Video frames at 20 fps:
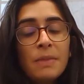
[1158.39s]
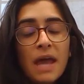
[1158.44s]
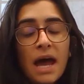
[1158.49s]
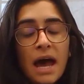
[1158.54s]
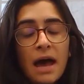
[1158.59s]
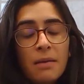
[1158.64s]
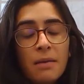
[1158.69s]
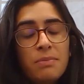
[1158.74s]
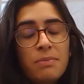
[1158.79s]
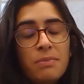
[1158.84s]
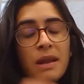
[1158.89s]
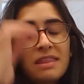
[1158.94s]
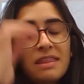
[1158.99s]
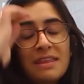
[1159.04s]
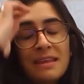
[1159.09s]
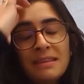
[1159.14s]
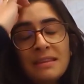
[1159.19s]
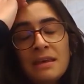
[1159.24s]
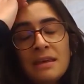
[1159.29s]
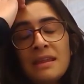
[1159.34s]
But I
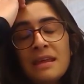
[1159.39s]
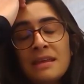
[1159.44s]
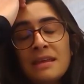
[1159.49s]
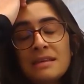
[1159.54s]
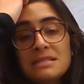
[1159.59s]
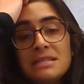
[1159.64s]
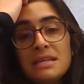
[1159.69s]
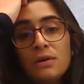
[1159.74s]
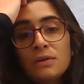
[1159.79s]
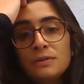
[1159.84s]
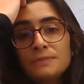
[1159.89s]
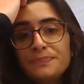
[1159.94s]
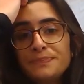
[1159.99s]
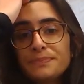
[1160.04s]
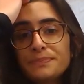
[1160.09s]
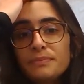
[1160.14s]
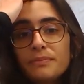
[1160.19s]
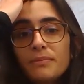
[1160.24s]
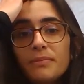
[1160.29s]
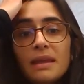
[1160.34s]
think that there's still
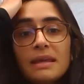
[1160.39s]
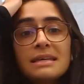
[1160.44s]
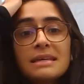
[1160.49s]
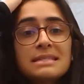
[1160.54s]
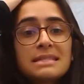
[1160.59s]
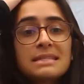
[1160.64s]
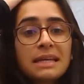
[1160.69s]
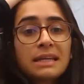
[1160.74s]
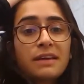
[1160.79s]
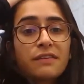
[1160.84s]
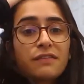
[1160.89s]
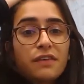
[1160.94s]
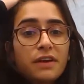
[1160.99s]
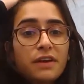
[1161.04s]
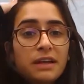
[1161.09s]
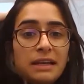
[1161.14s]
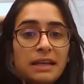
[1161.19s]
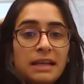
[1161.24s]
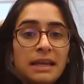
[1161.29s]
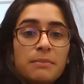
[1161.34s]

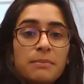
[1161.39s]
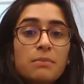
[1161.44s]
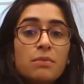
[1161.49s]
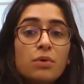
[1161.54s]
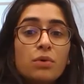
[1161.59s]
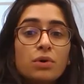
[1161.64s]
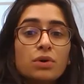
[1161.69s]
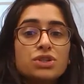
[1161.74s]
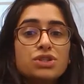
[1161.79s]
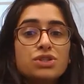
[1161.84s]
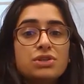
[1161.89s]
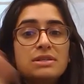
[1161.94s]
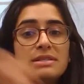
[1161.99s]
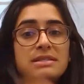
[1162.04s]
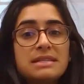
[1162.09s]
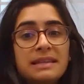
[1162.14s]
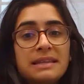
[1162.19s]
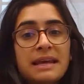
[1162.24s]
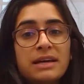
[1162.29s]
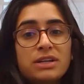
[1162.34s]
significantly more
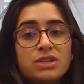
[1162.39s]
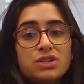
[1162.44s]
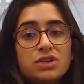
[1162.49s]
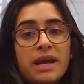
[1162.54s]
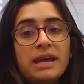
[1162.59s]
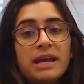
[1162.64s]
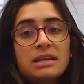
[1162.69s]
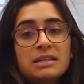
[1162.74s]
juice in that trade,